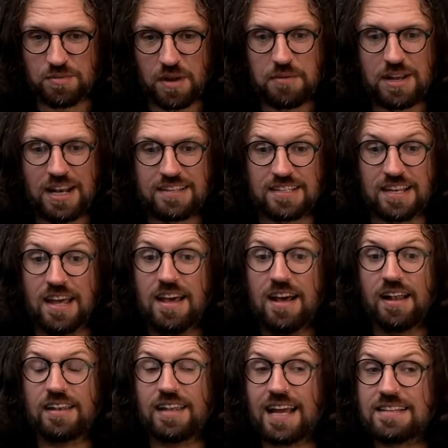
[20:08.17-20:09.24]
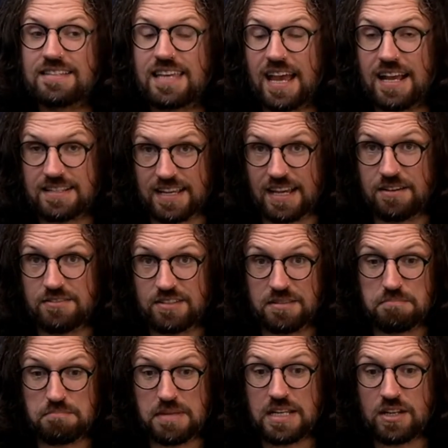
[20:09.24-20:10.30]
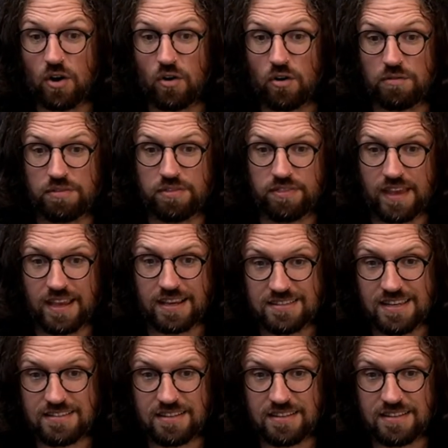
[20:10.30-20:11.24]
So anyway, listen, let's get down to the meat of things.